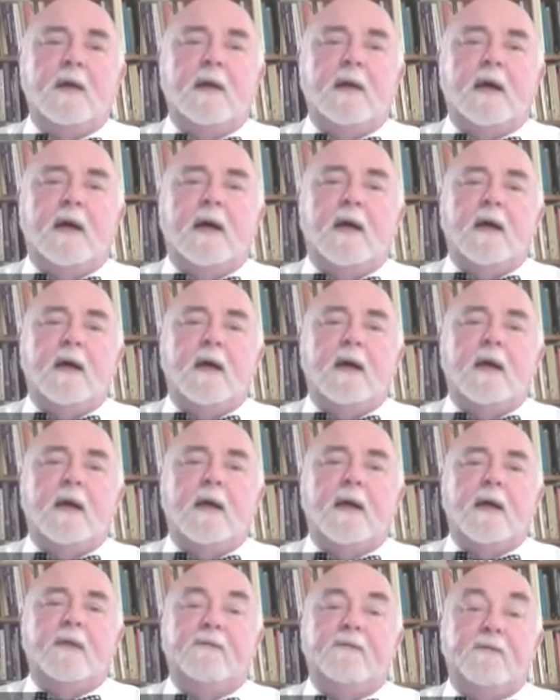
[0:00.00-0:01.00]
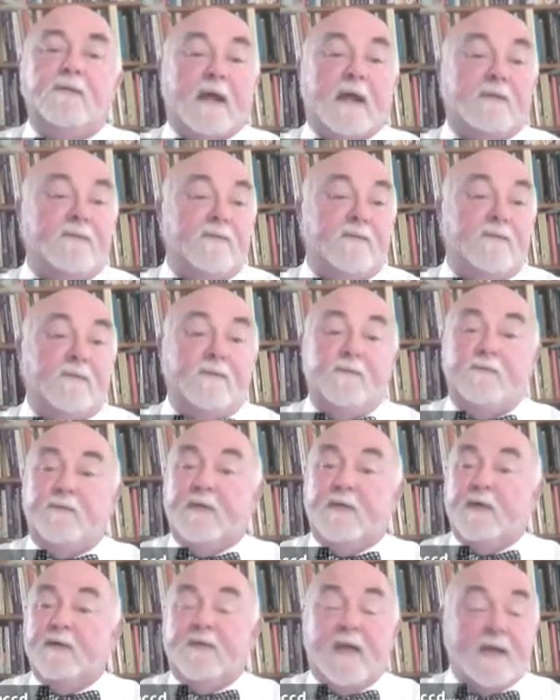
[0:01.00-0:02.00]
uh, if that
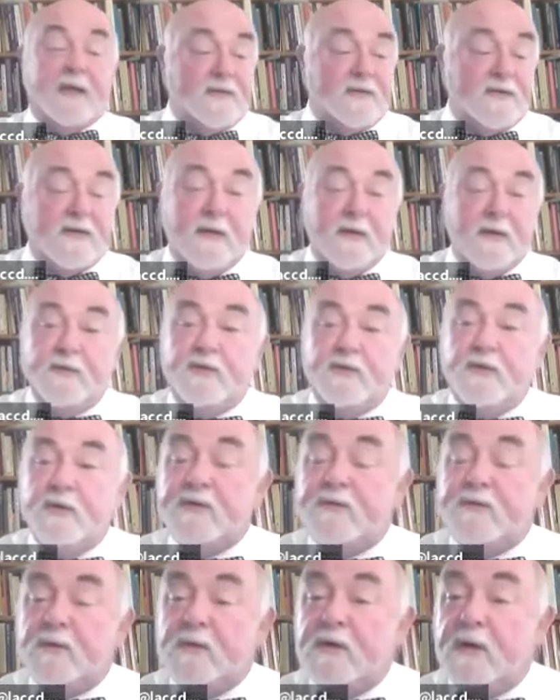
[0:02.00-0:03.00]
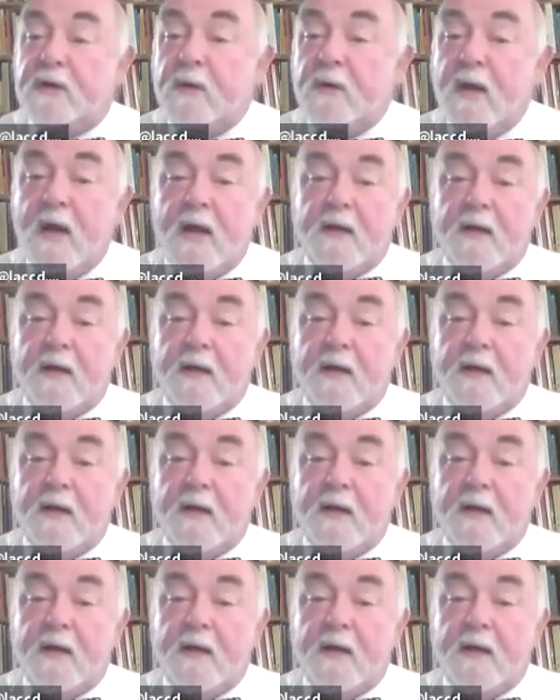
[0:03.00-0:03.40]
that seems useful to you.